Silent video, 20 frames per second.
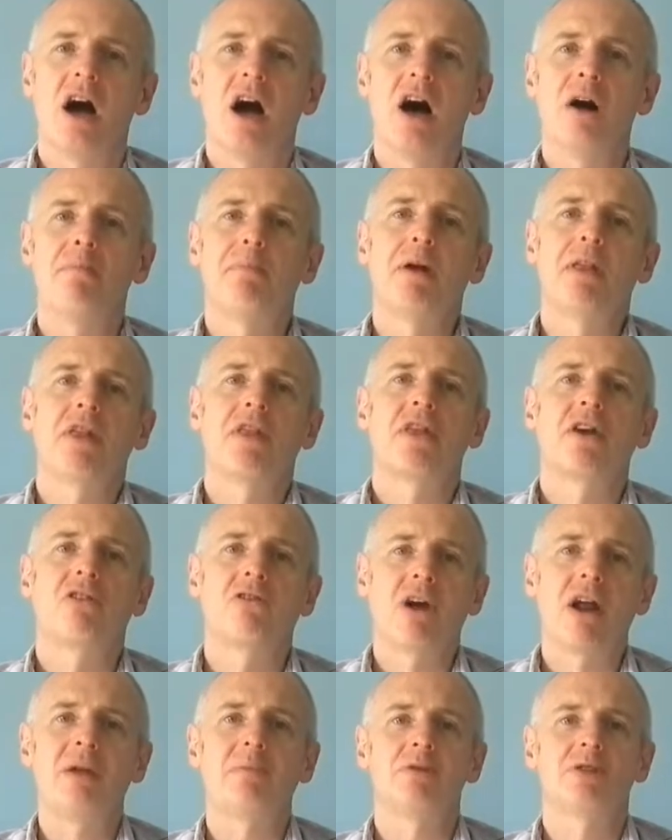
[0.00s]
but that the
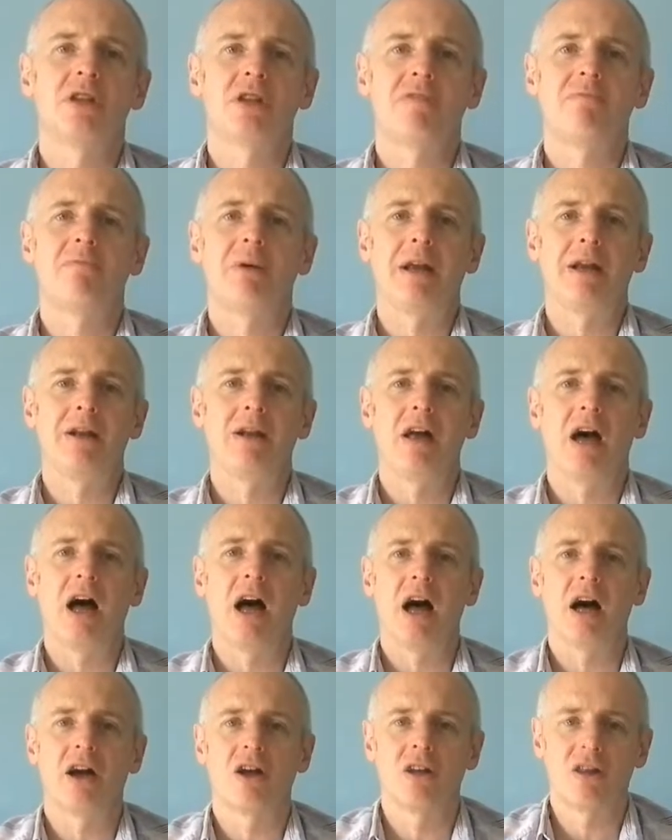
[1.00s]
grapes that have been
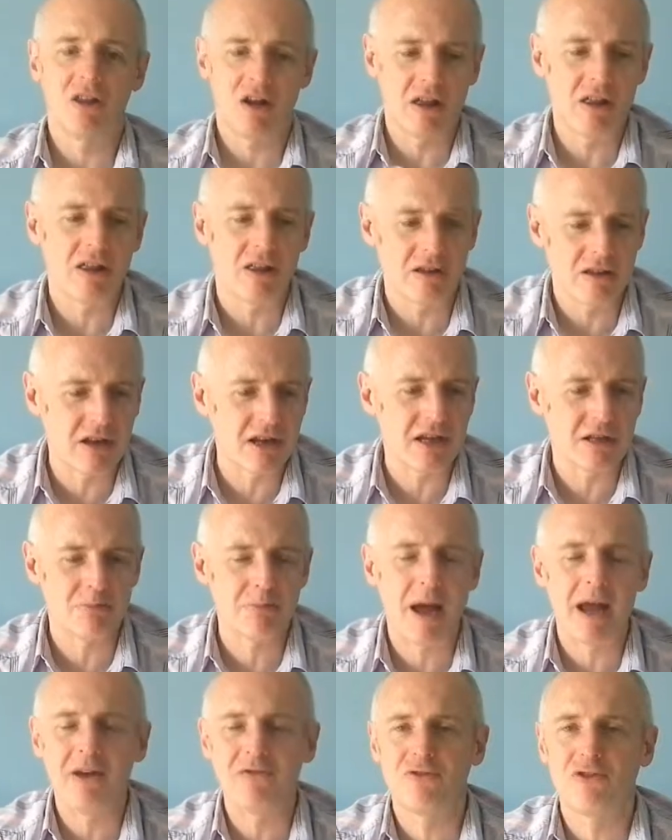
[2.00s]
that it's
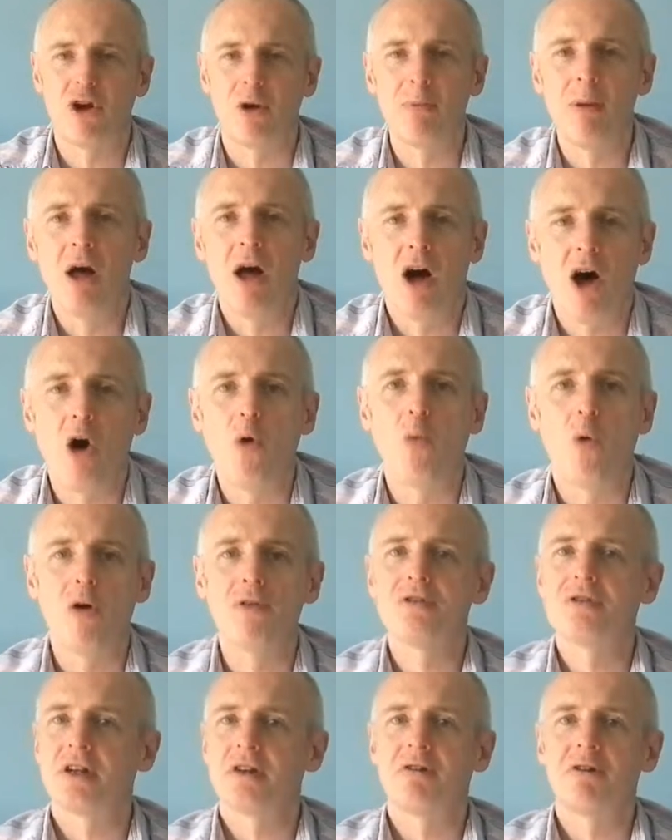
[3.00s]
made from are
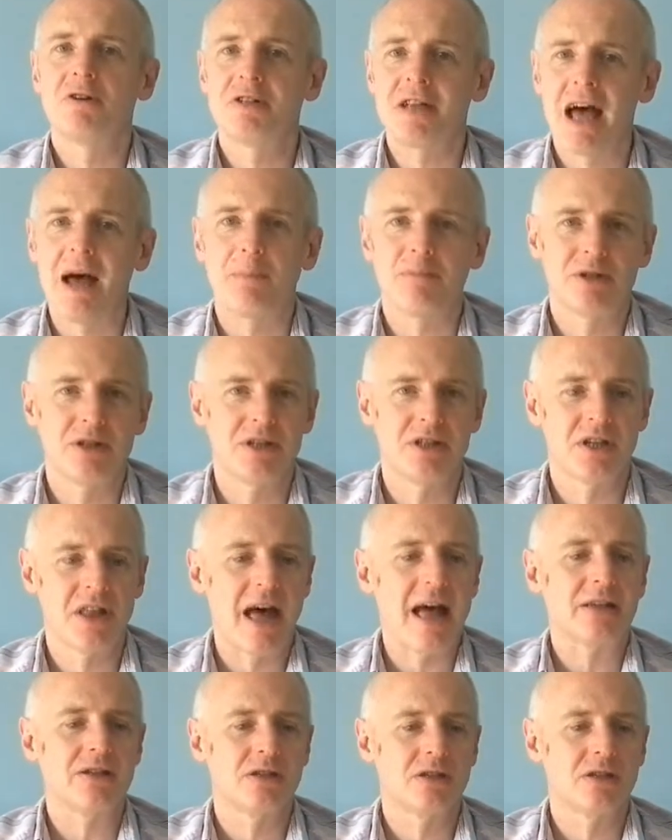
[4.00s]
ones that are adapted to that.